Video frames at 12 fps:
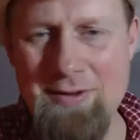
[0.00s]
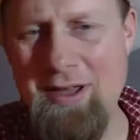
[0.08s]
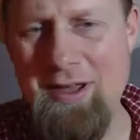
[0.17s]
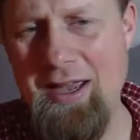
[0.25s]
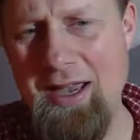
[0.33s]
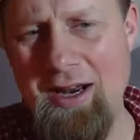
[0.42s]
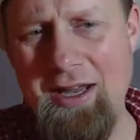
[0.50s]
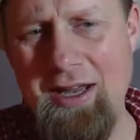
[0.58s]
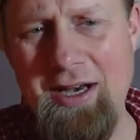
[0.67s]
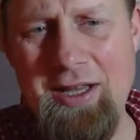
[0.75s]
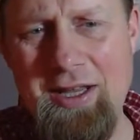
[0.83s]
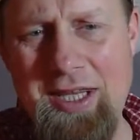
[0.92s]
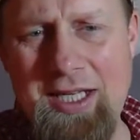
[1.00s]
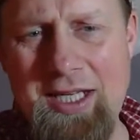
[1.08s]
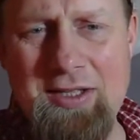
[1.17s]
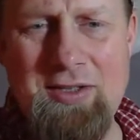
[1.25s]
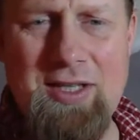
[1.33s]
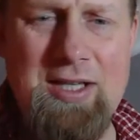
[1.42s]
And I think
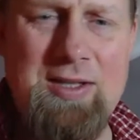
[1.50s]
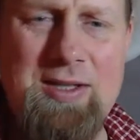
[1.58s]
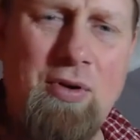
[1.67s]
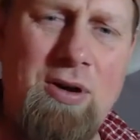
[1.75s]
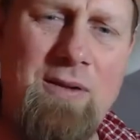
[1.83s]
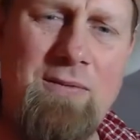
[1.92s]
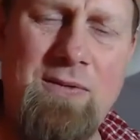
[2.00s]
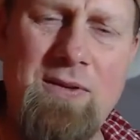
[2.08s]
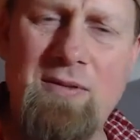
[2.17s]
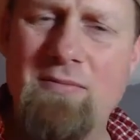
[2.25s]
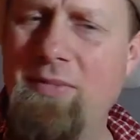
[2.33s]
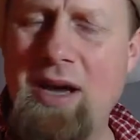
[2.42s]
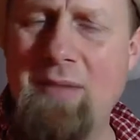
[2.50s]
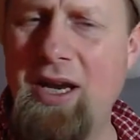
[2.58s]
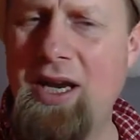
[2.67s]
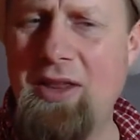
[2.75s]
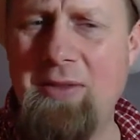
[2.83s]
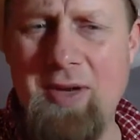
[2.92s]
it's important
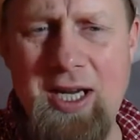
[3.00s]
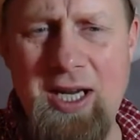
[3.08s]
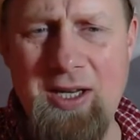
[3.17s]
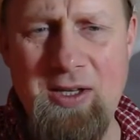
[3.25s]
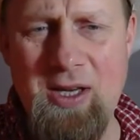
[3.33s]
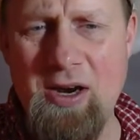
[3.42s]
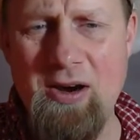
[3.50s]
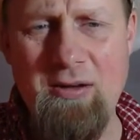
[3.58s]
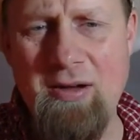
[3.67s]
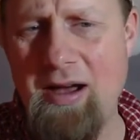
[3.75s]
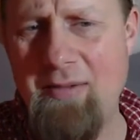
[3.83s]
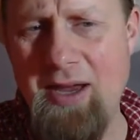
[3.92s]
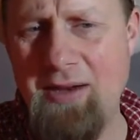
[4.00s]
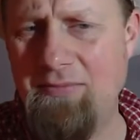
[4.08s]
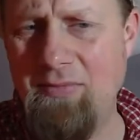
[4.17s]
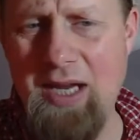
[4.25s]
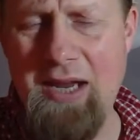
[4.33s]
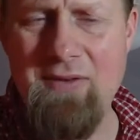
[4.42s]
at the beginning of the year,
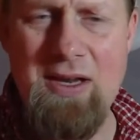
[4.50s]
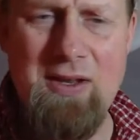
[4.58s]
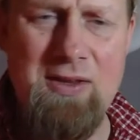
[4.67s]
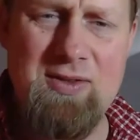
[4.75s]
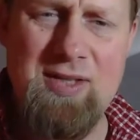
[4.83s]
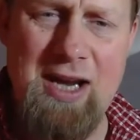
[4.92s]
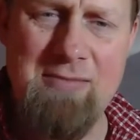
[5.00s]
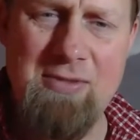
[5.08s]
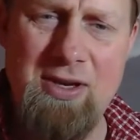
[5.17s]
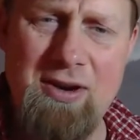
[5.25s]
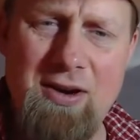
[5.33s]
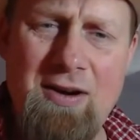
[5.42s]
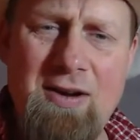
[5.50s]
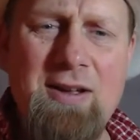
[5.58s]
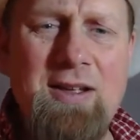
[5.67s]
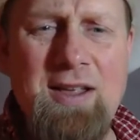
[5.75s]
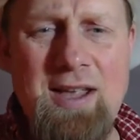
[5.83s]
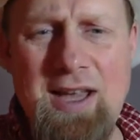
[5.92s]
even at this time of year,
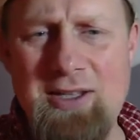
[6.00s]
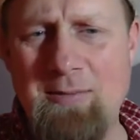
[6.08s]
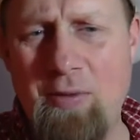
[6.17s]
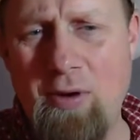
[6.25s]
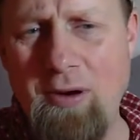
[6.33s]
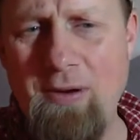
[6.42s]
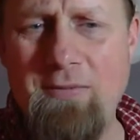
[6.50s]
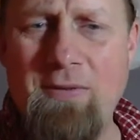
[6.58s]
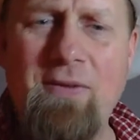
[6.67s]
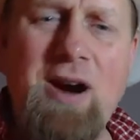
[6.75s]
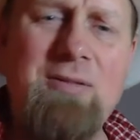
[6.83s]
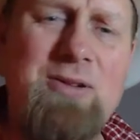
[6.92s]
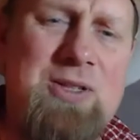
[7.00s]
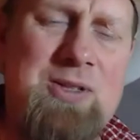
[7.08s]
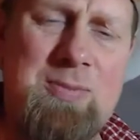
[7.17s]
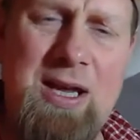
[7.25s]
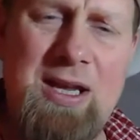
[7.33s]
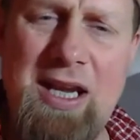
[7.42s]
it's important for farmers to
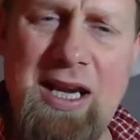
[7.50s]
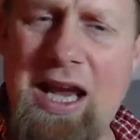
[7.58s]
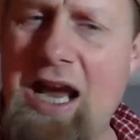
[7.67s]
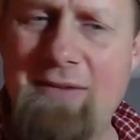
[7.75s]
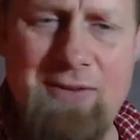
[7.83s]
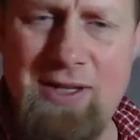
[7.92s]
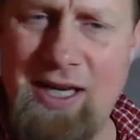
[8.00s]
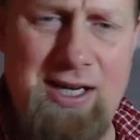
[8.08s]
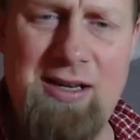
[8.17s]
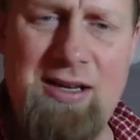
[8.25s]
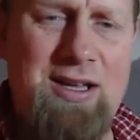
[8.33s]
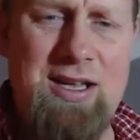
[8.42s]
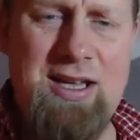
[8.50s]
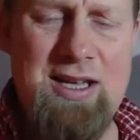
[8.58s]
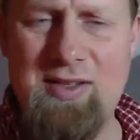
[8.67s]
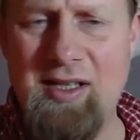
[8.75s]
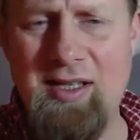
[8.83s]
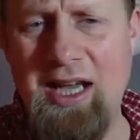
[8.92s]
spend like half a day
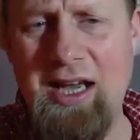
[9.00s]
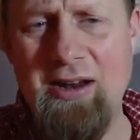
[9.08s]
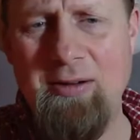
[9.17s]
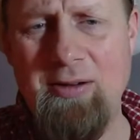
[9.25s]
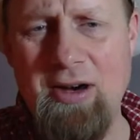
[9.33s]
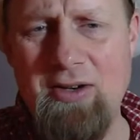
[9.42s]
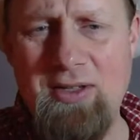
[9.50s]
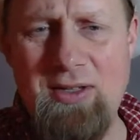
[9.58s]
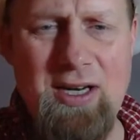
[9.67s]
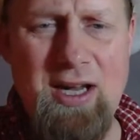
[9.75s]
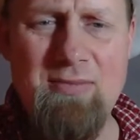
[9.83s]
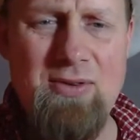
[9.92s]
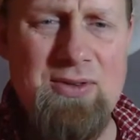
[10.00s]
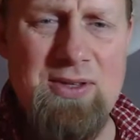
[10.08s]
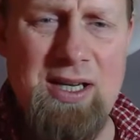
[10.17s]
sitting down and crunching the numbers.